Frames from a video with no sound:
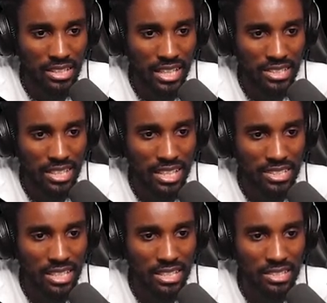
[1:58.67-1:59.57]
The exit key
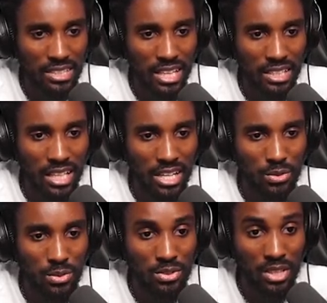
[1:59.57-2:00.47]
is hidden inside the,
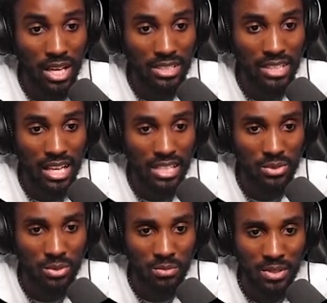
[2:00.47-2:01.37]
locker, the locked
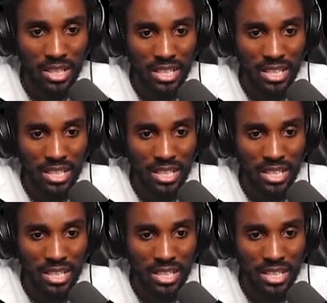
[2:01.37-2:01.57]
classroom.